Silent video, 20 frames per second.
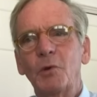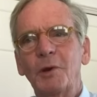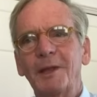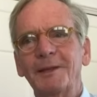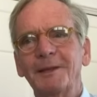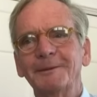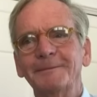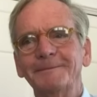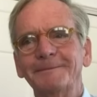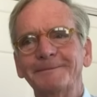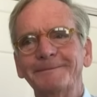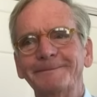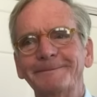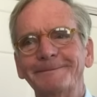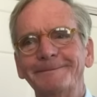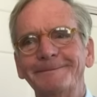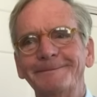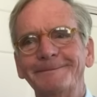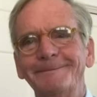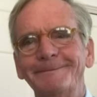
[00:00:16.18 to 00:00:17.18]

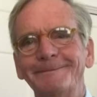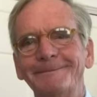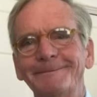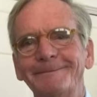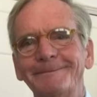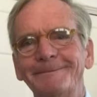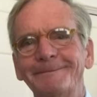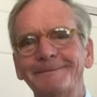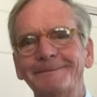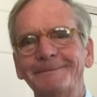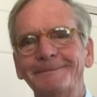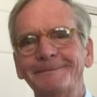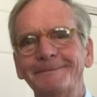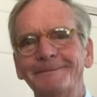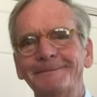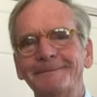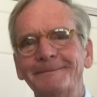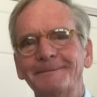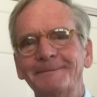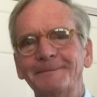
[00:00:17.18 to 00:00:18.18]

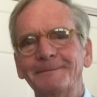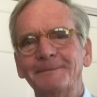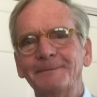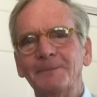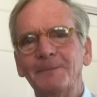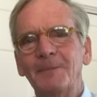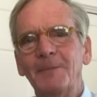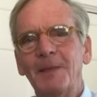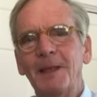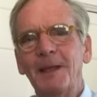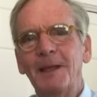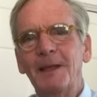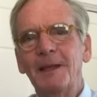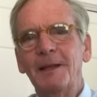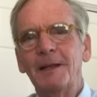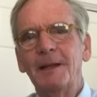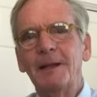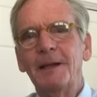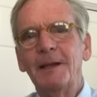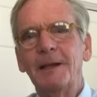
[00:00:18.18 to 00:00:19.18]

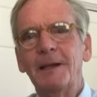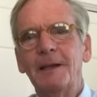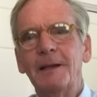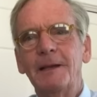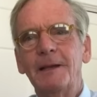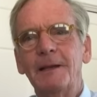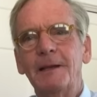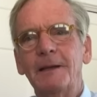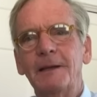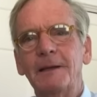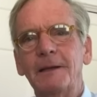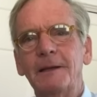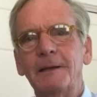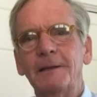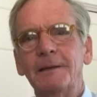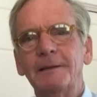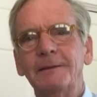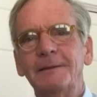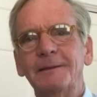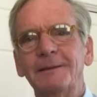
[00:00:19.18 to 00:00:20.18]

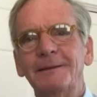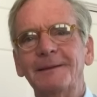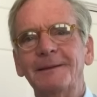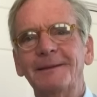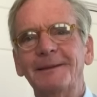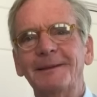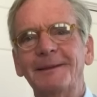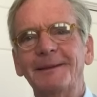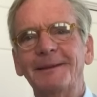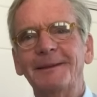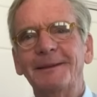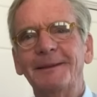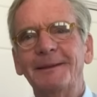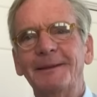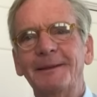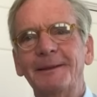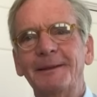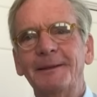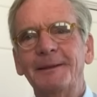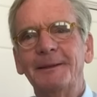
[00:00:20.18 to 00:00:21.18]

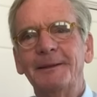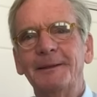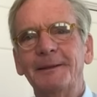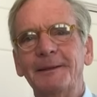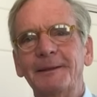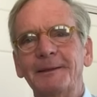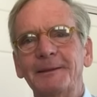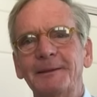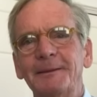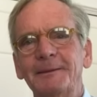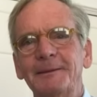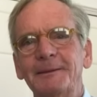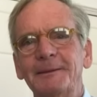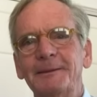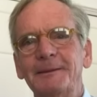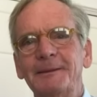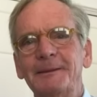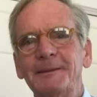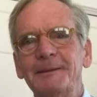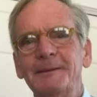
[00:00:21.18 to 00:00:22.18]

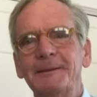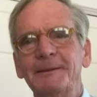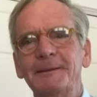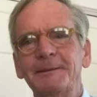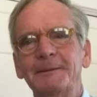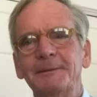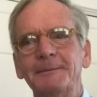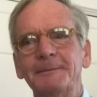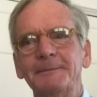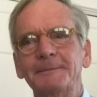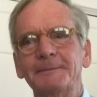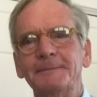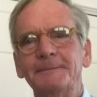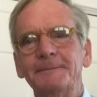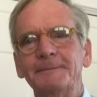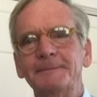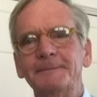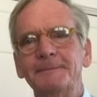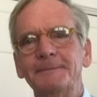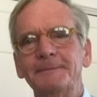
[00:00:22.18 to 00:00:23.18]

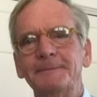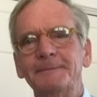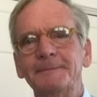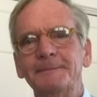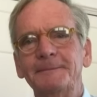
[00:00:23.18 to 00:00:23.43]
[no speech]